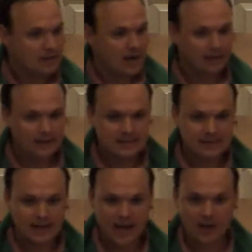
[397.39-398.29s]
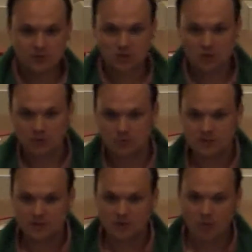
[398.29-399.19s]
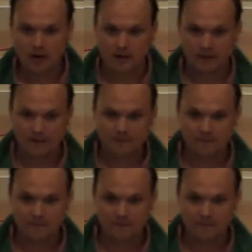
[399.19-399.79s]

at least I have shoes to wear.